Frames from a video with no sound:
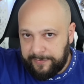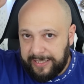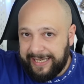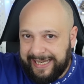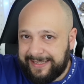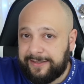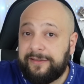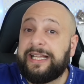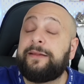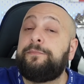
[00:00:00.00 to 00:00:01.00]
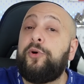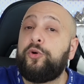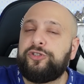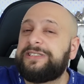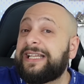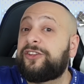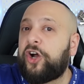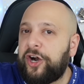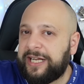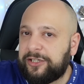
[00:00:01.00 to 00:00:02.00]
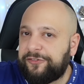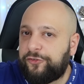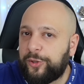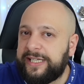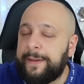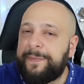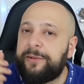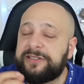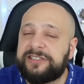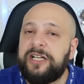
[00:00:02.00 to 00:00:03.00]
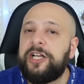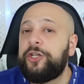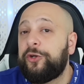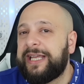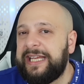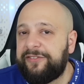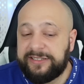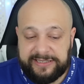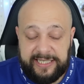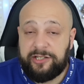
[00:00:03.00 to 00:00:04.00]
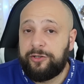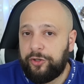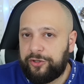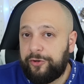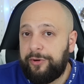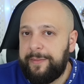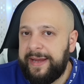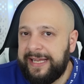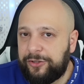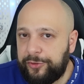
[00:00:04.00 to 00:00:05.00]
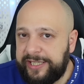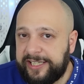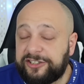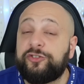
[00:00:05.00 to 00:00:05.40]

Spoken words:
hit, that bonus, that target of 40 appearance, you can even say, look, remain 2 years.